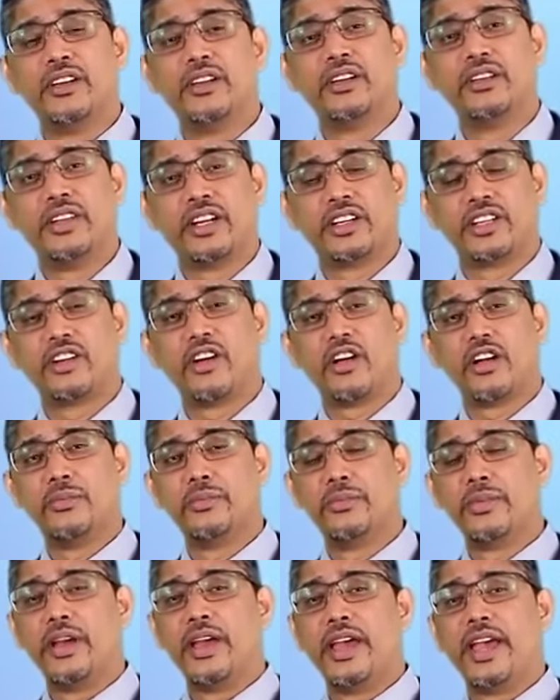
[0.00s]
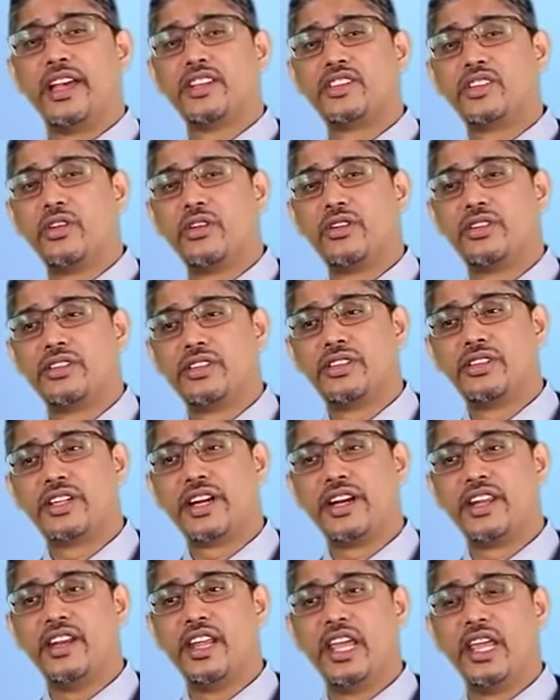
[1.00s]
That column has got
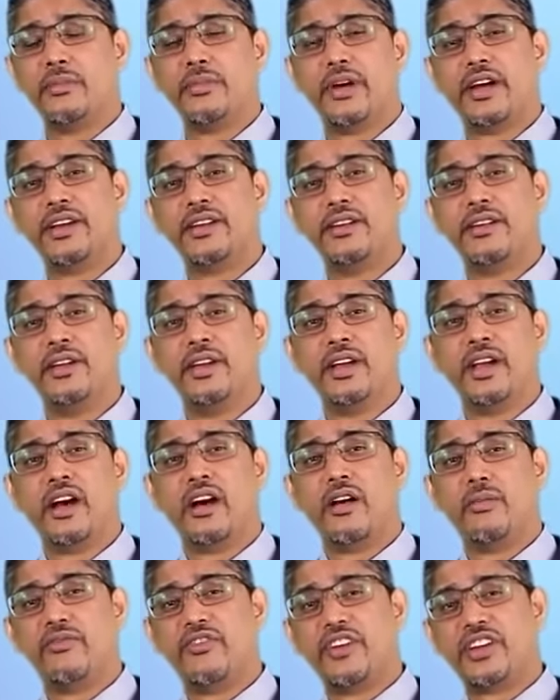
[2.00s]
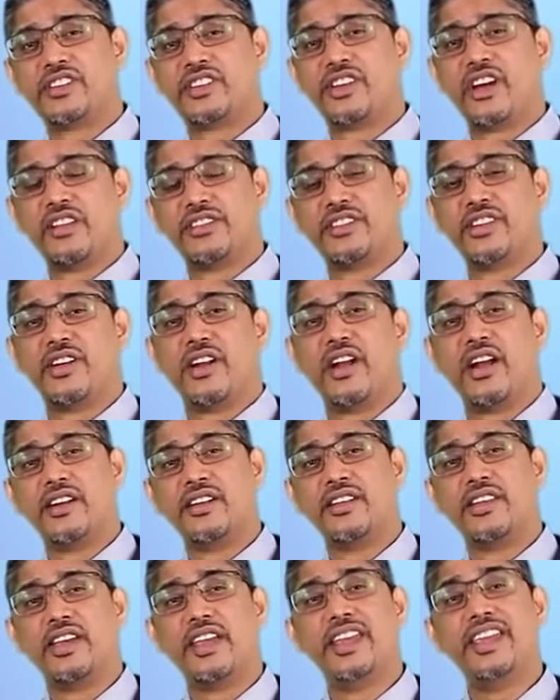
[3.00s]
study name, first author
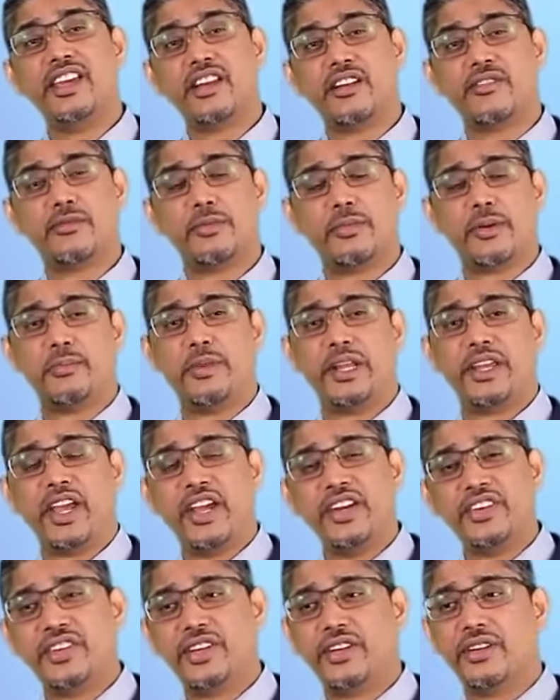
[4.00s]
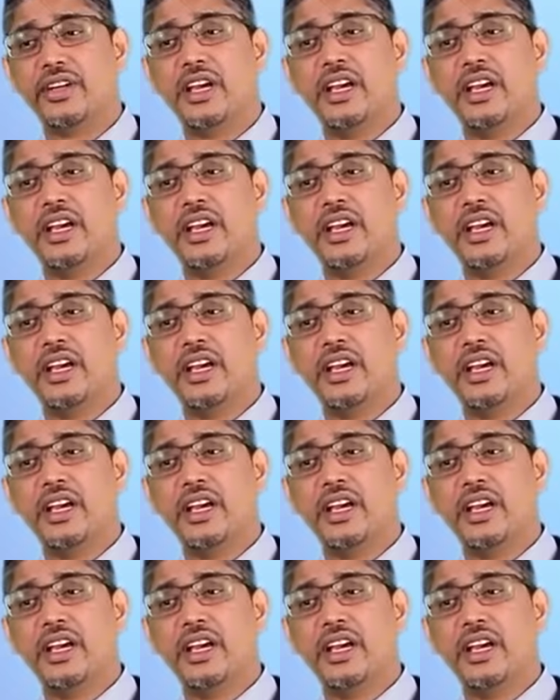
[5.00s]
and the year of publication.